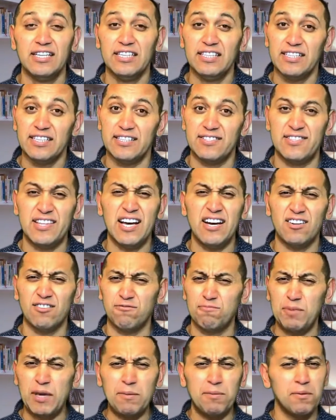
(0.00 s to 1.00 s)
is now of
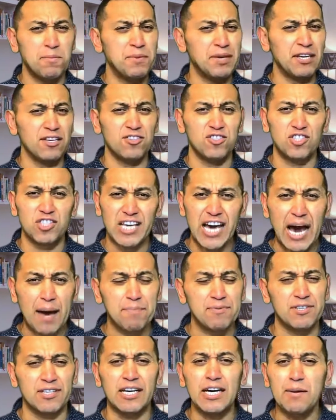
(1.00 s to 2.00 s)
people being
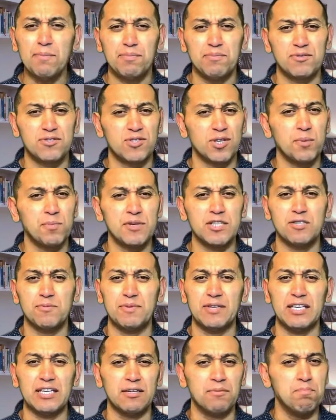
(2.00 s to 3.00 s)
chopped up, serpents
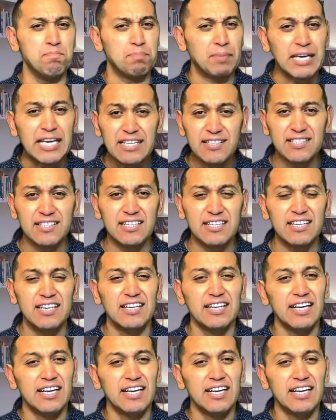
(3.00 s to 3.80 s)
being beaten.